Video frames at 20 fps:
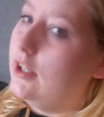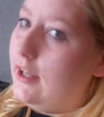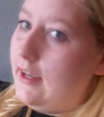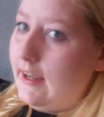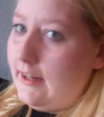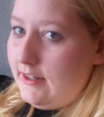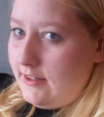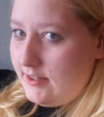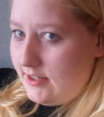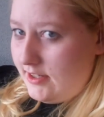
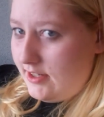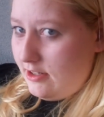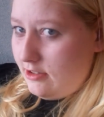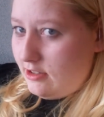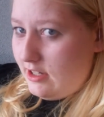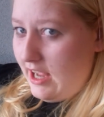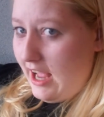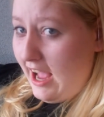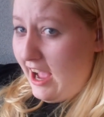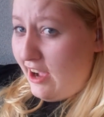And I
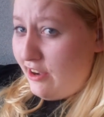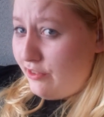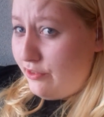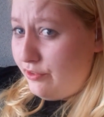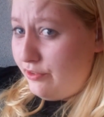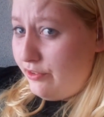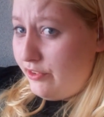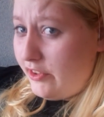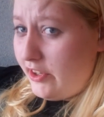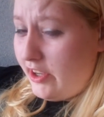still
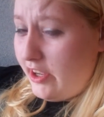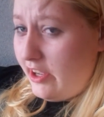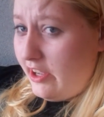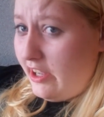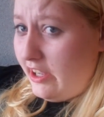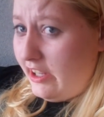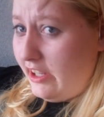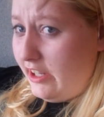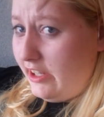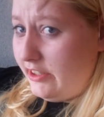have
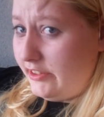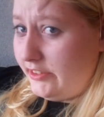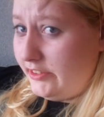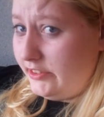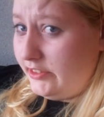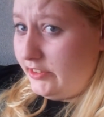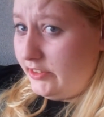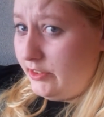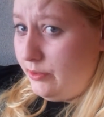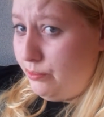
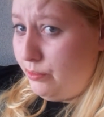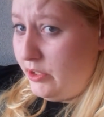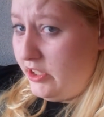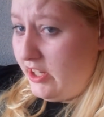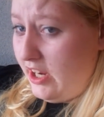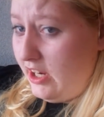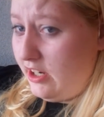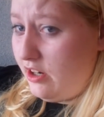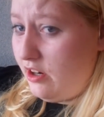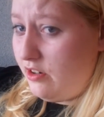
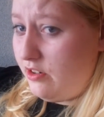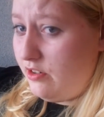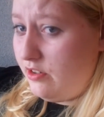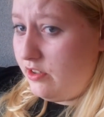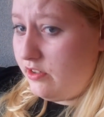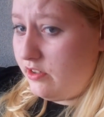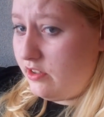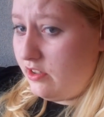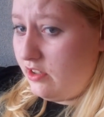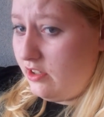
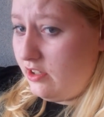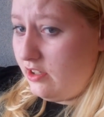potatoes